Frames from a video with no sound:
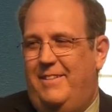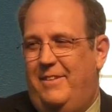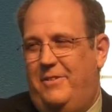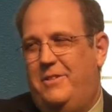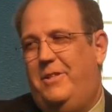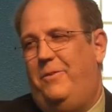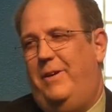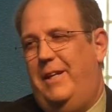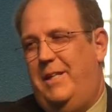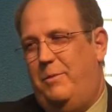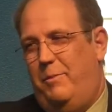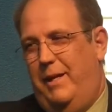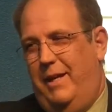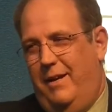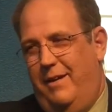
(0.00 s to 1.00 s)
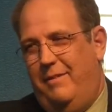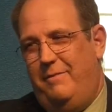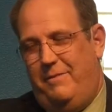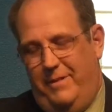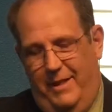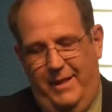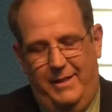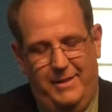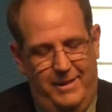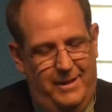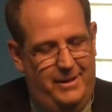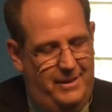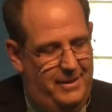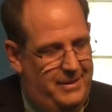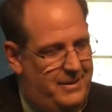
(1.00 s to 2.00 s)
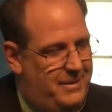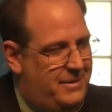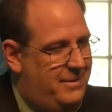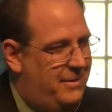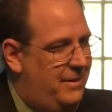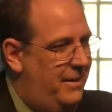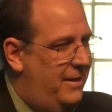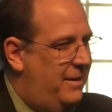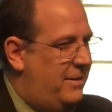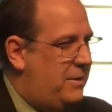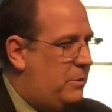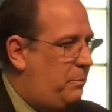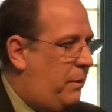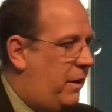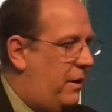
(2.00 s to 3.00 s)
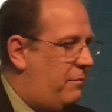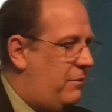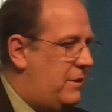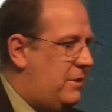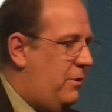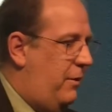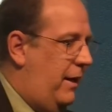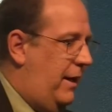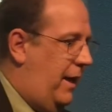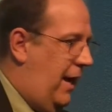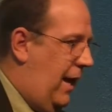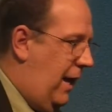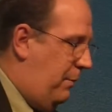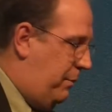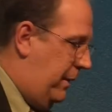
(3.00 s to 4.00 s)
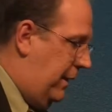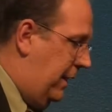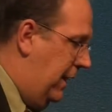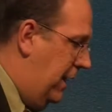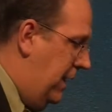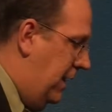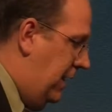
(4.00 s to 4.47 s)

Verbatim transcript: there's going to be conflict. It's just, it's just part of what's going to happen.